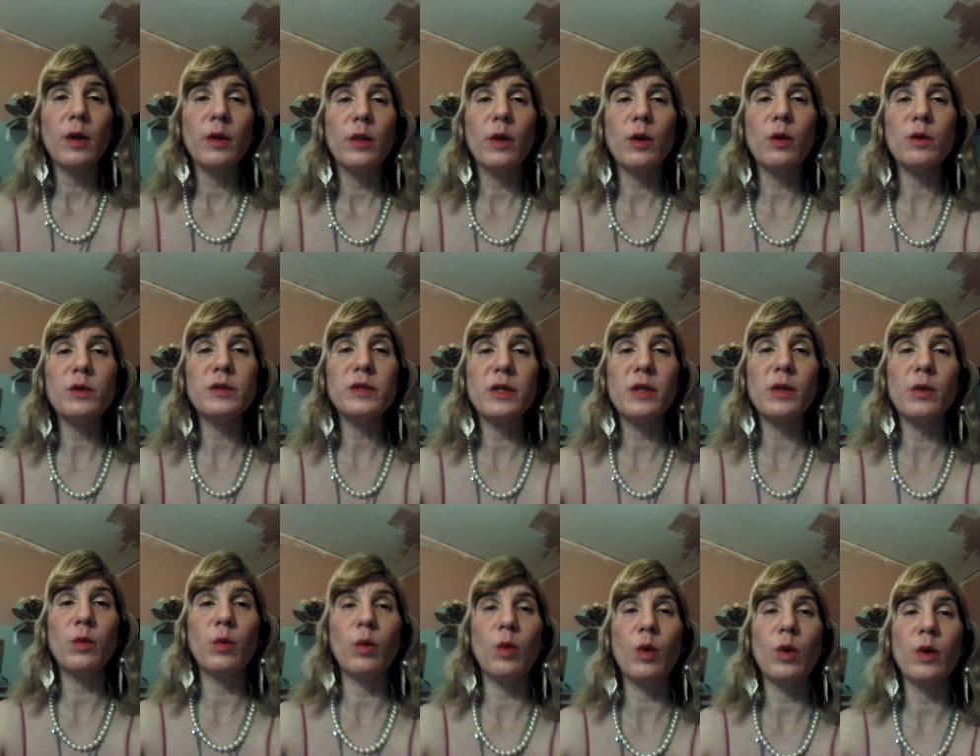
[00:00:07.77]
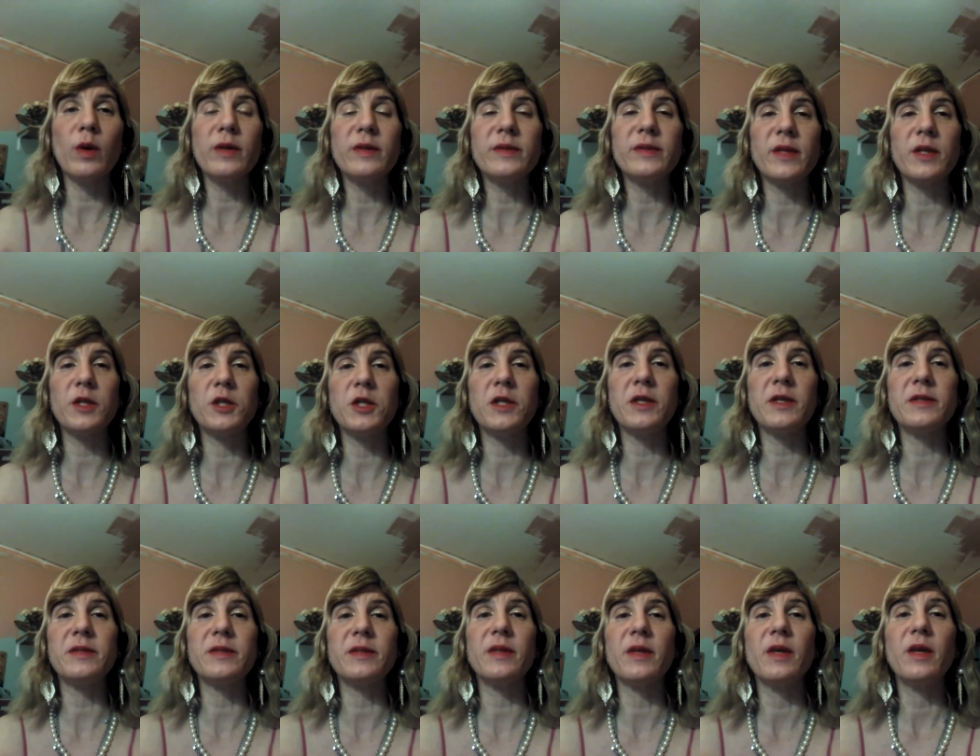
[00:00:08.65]
Those are the wars such
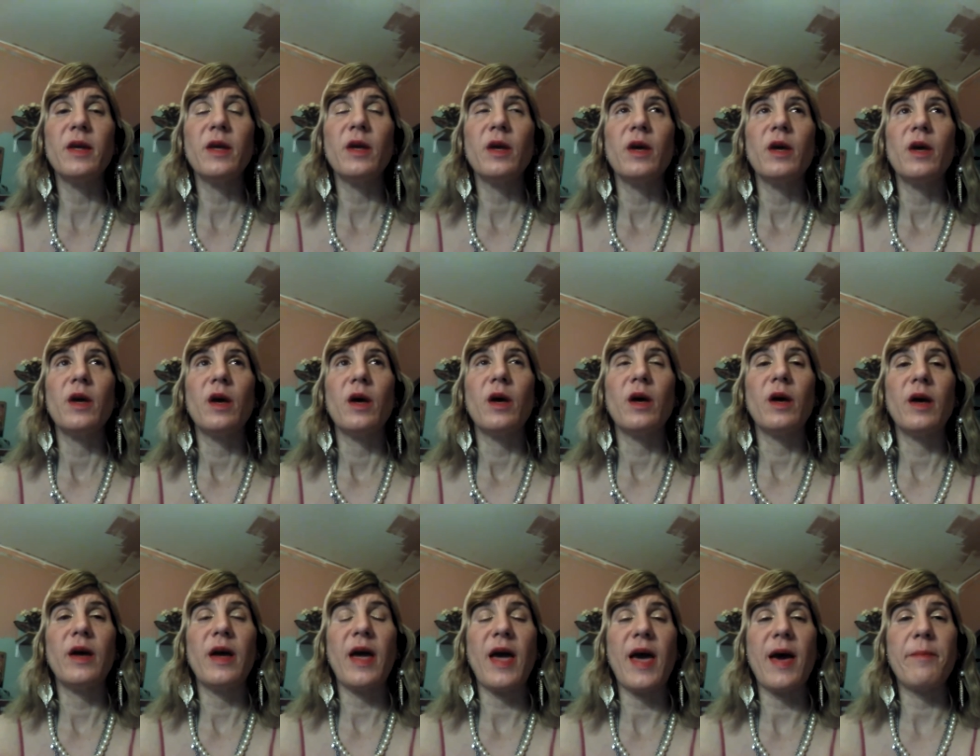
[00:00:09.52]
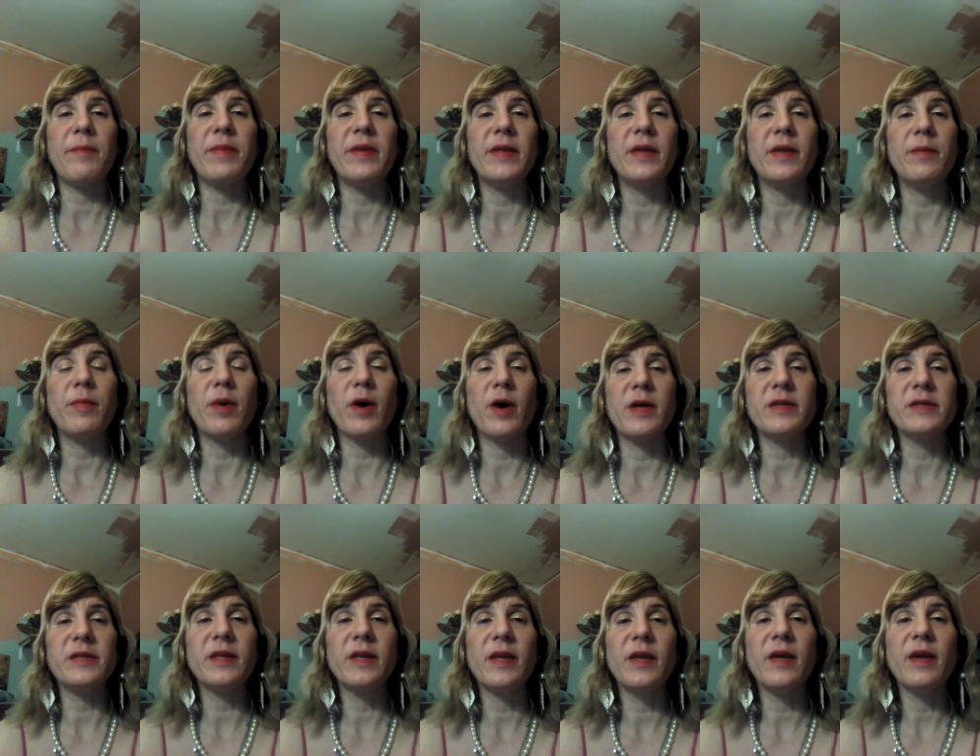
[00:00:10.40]
as happened in
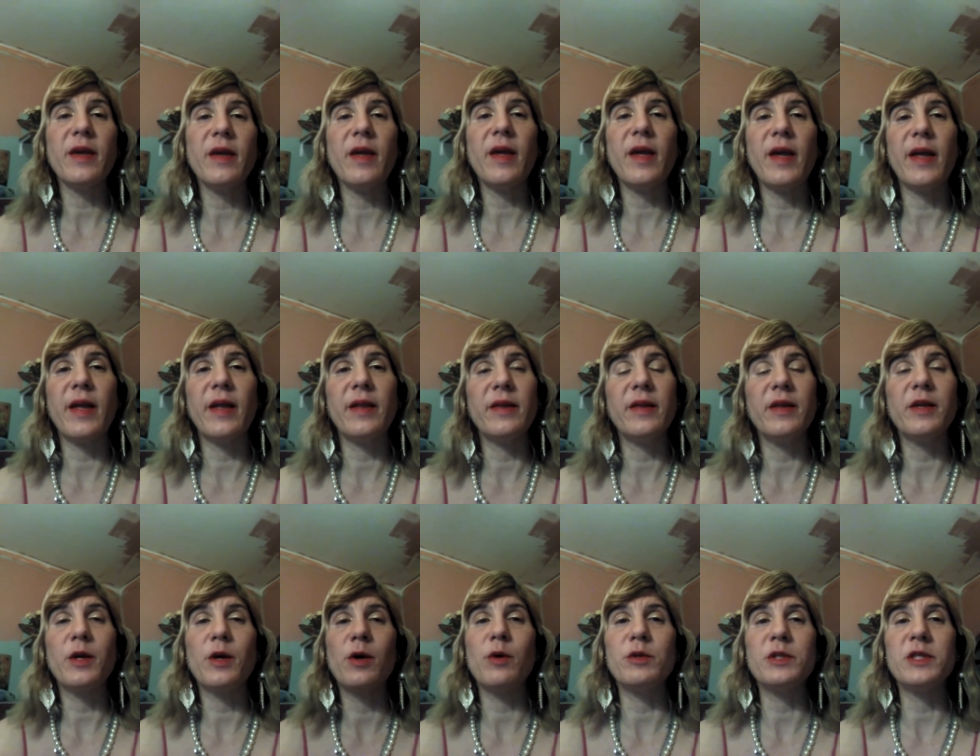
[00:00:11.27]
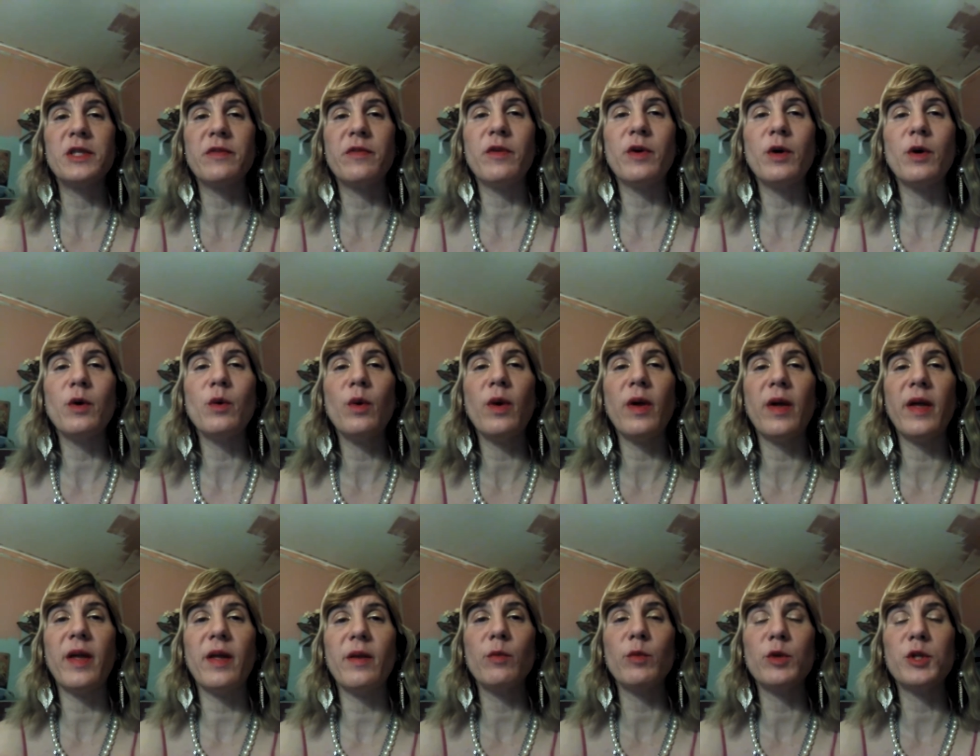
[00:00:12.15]
Bosnia and in Kosovo,
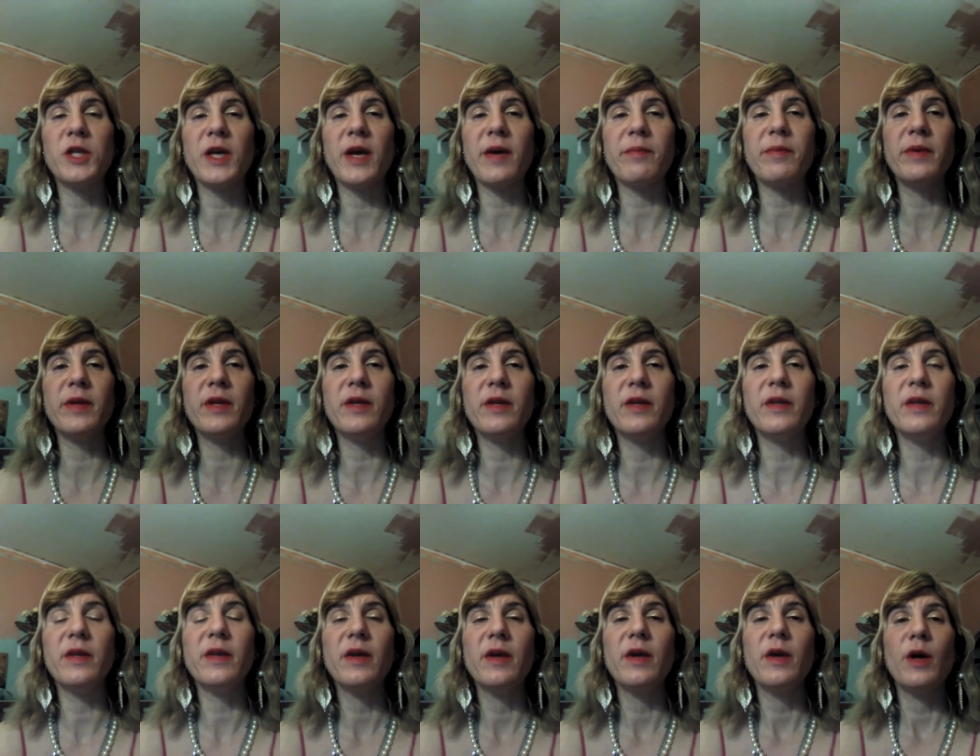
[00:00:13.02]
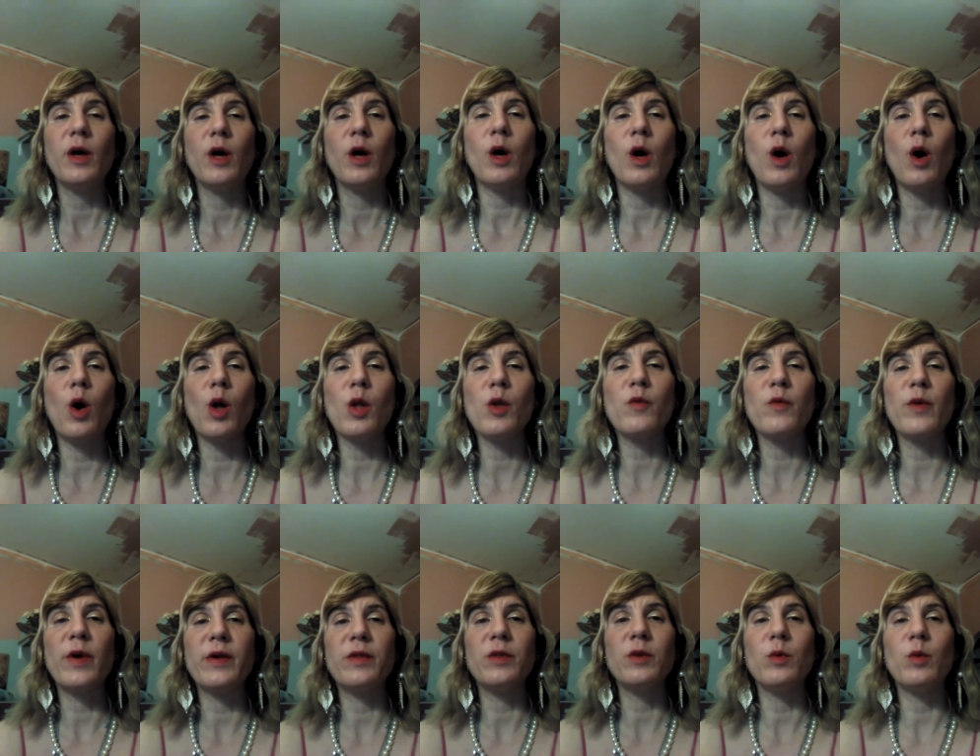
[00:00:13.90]
and which happened all
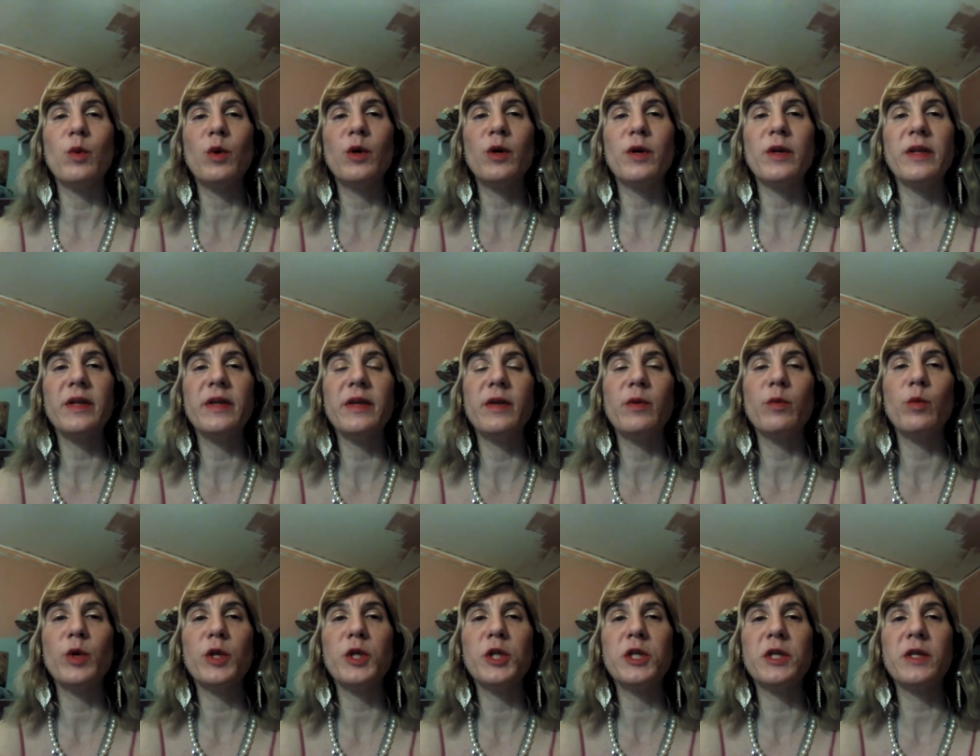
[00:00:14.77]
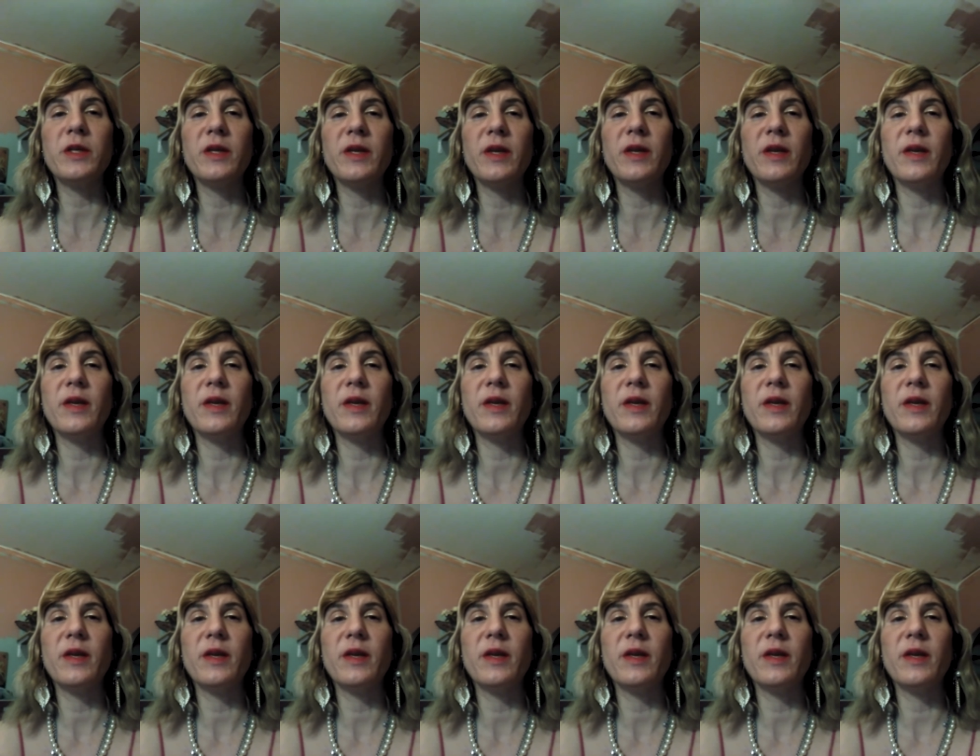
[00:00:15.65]
around the world, and which